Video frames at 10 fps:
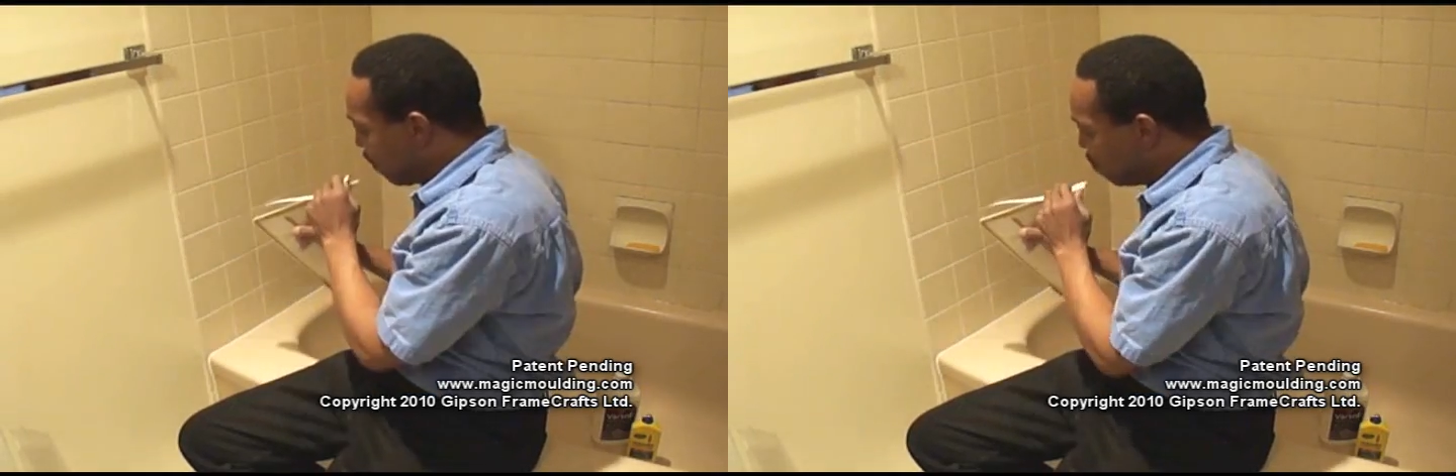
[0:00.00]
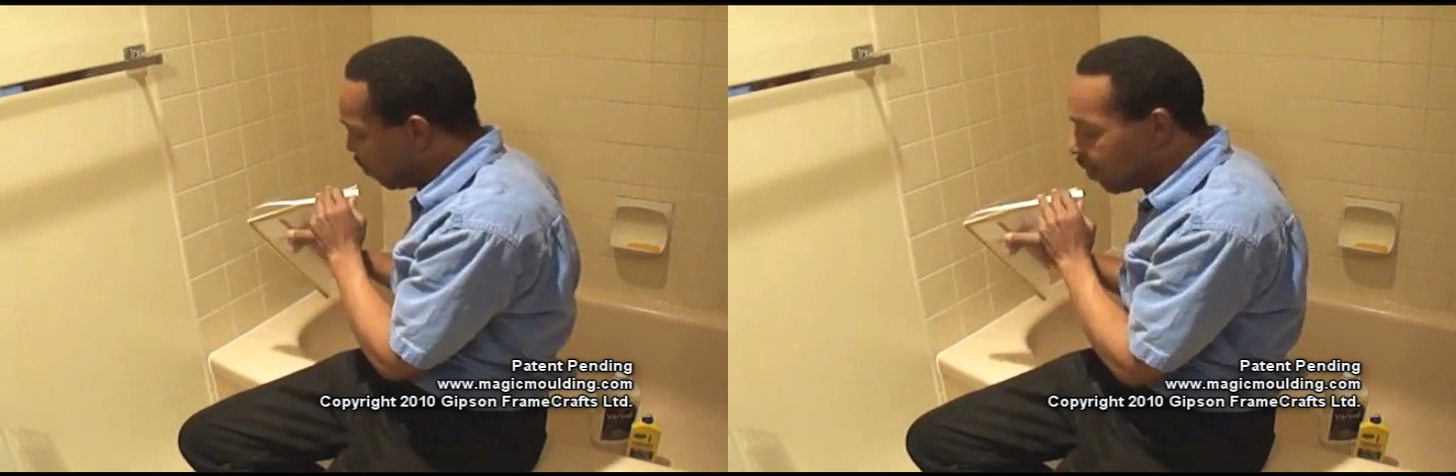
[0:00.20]

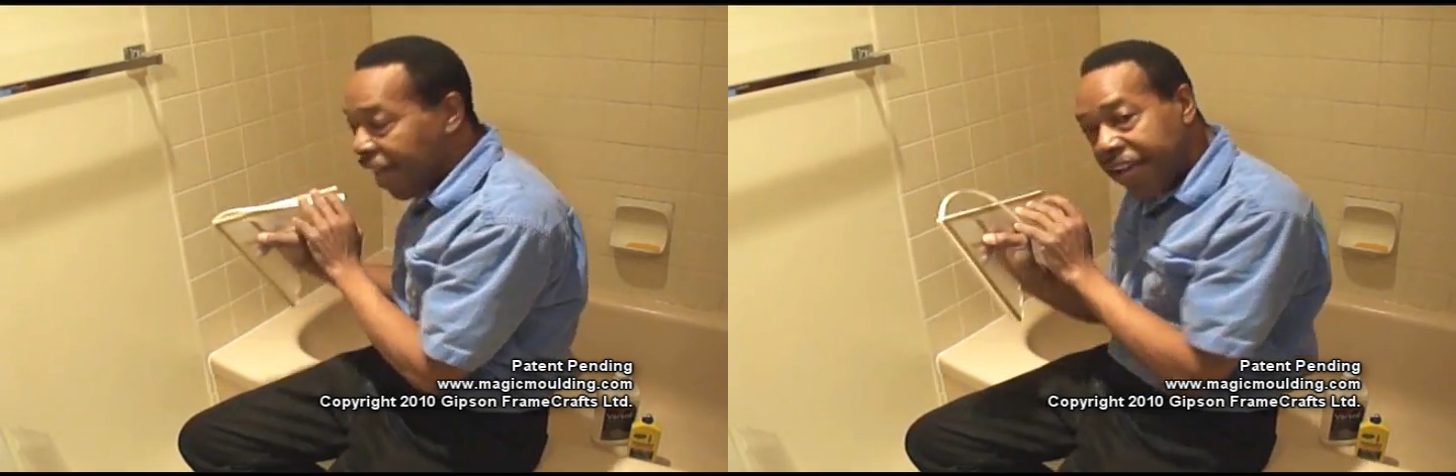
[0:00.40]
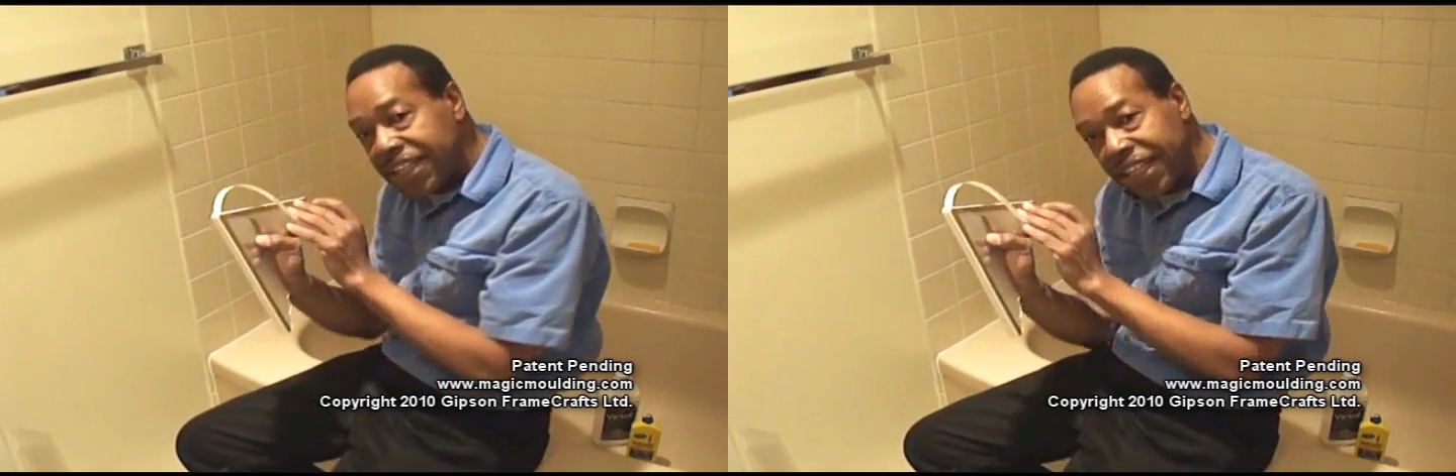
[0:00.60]
pull
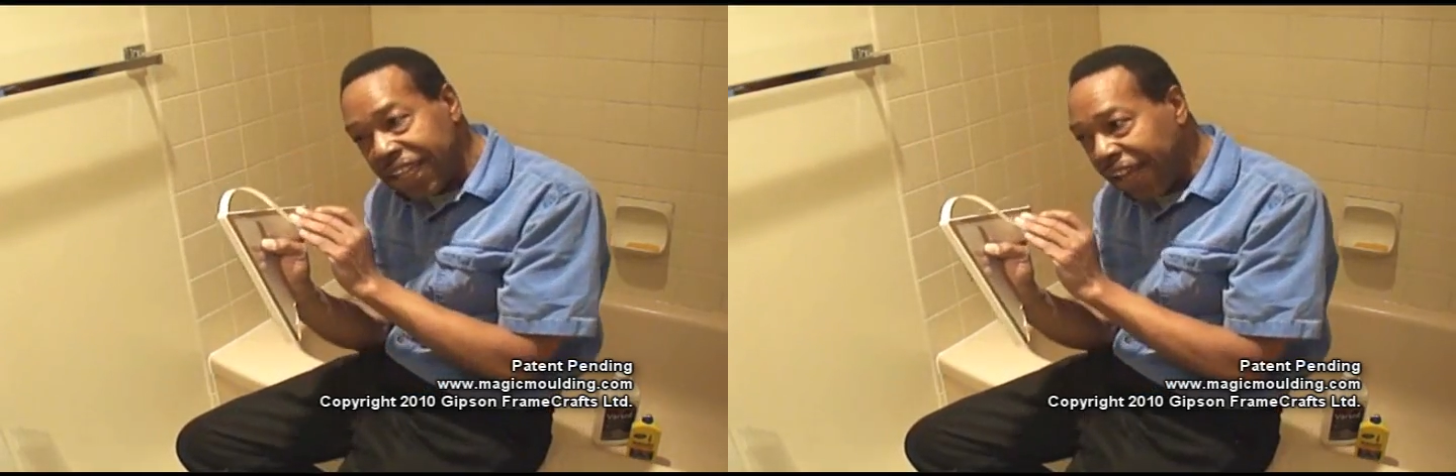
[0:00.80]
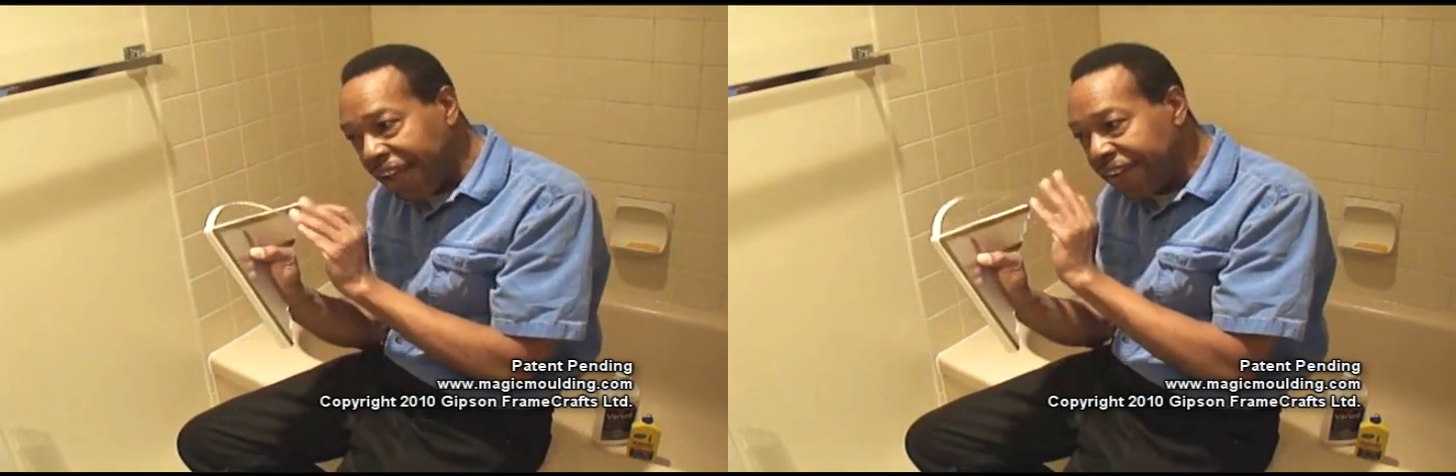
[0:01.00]
that to
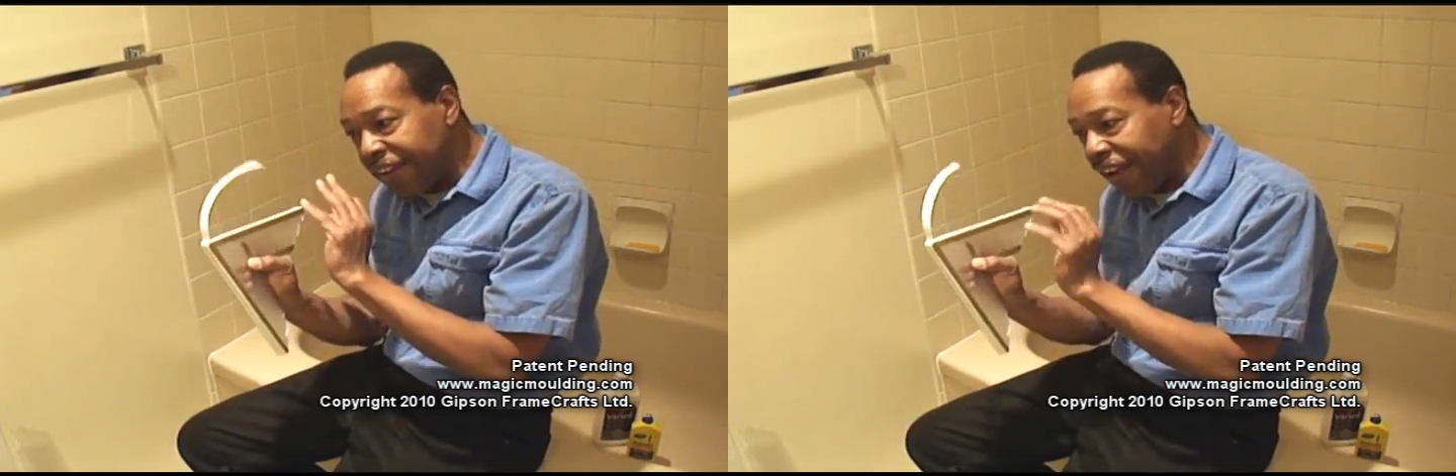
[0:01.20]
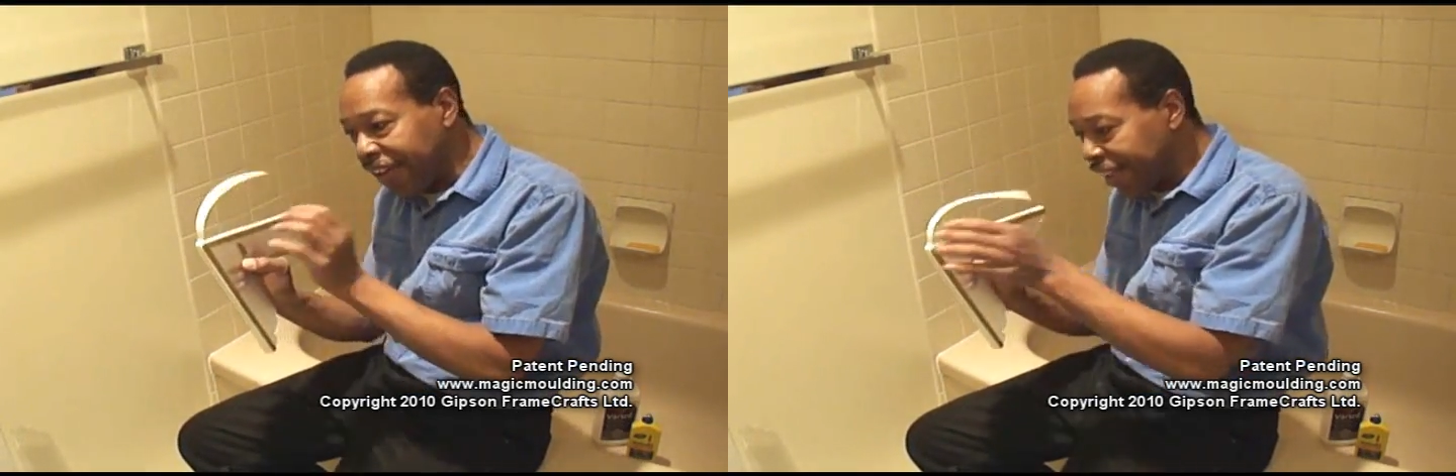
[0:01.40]
the
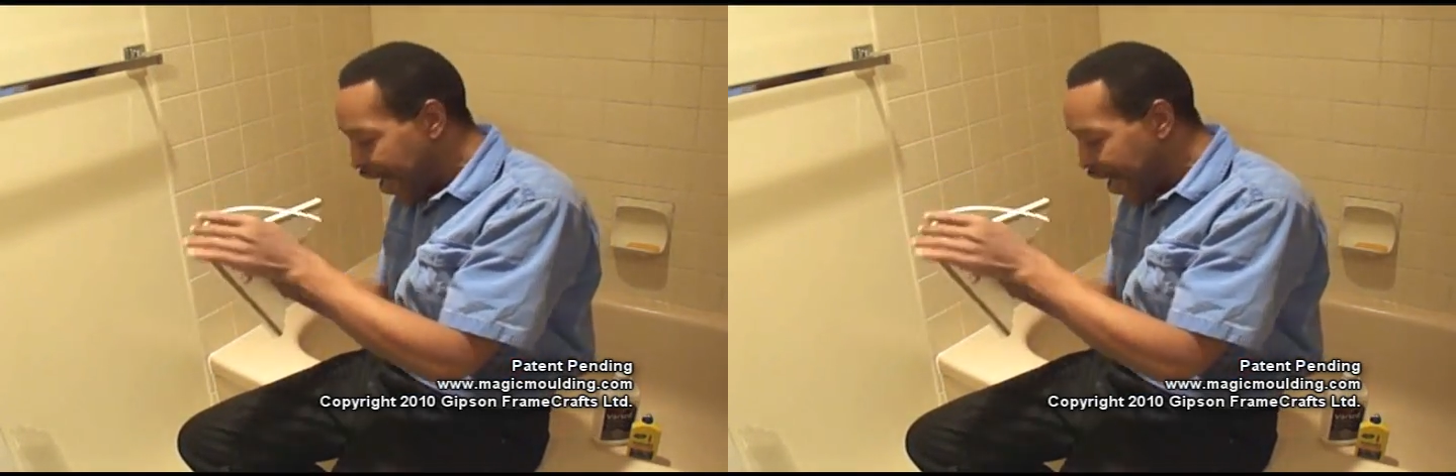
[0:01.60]
end like